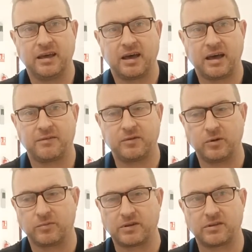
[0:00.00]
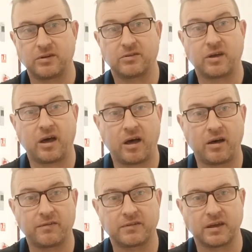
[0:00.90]
have your residence
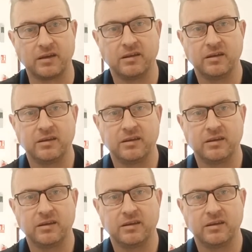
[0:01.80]
after